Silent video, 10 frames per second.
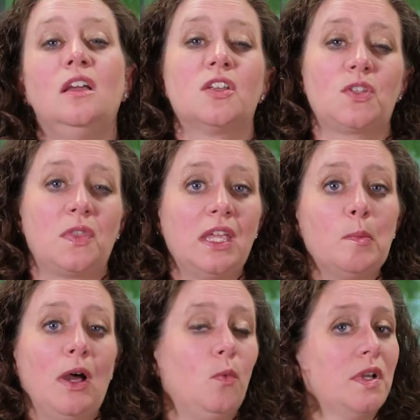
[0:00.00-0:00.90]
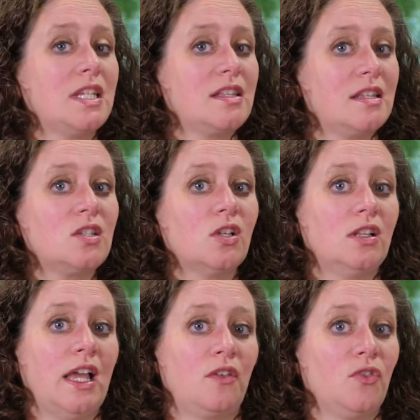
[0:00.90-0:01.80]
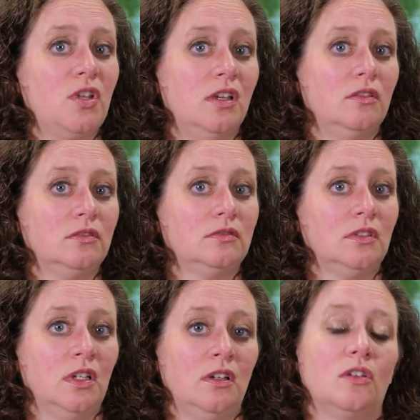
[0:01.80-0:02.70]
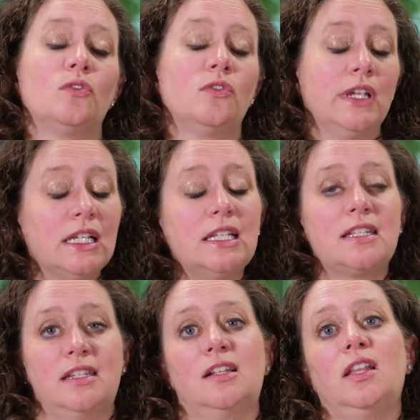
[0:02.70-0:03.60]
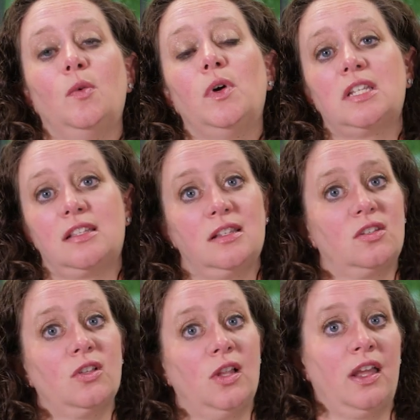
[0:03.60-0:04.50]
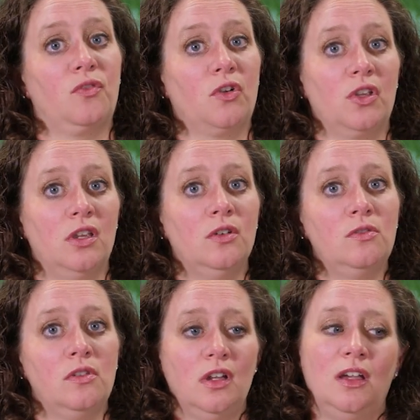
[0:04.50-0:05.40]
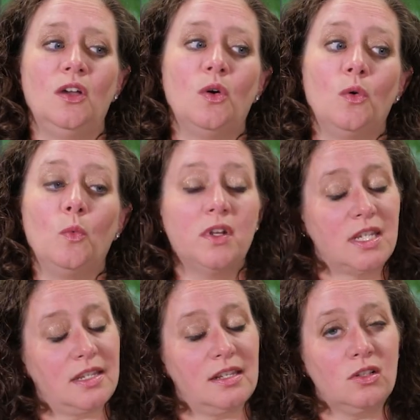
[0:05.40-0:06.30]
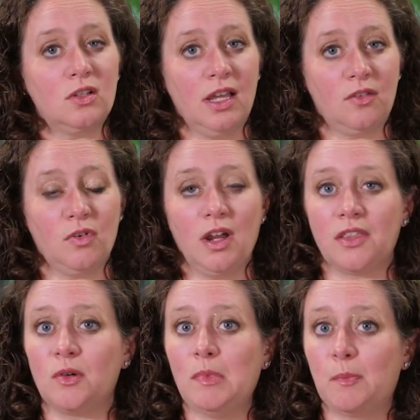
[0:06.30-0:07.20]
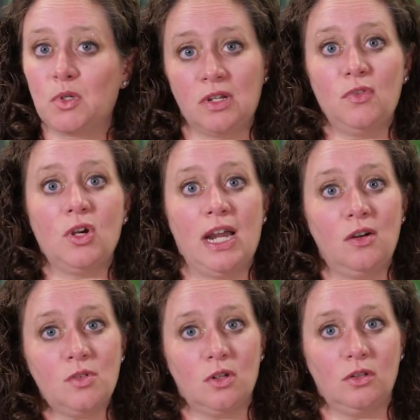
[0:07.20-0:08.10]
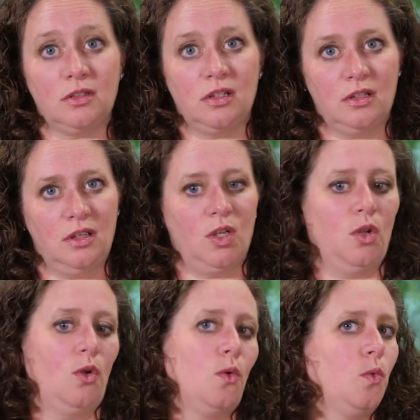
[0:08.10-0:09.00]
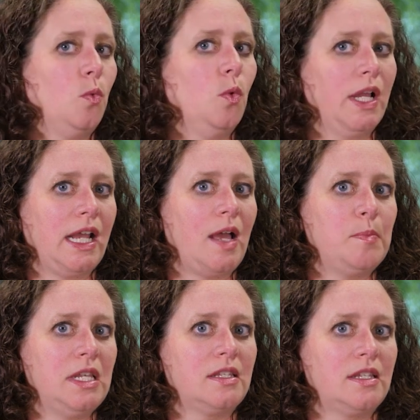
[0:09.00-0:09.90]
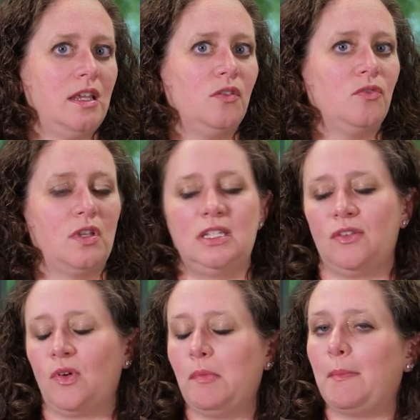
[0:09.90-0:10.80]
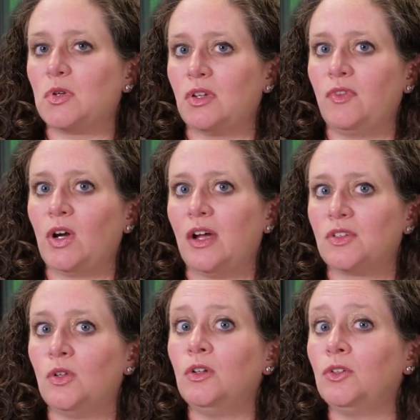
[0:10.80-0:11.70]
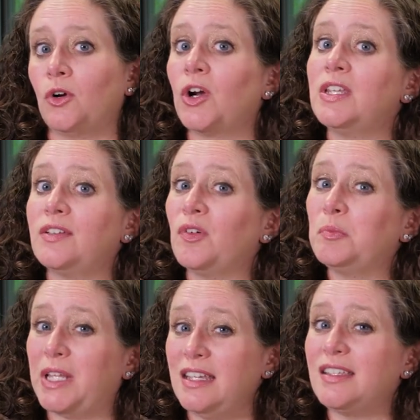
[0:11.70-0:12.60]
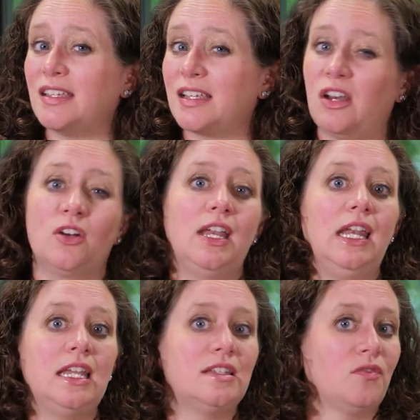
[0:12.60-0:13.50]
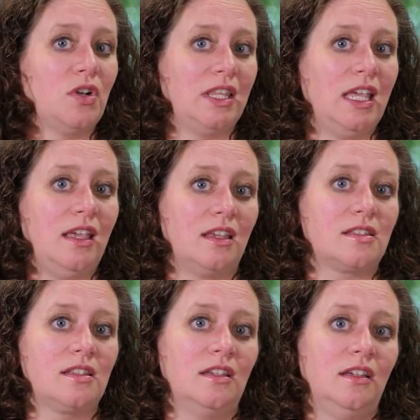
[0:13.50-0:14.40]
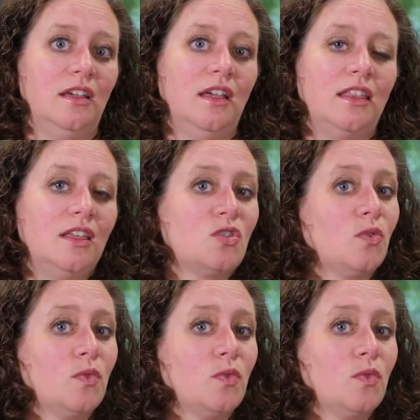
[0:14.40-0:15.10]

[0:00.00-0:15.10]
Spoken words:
So think about, what does this look like for you? Realistically, what does this look like for you? What does this look like for other members of your household? What happens if different members of your household are in different places and are needing different things? These are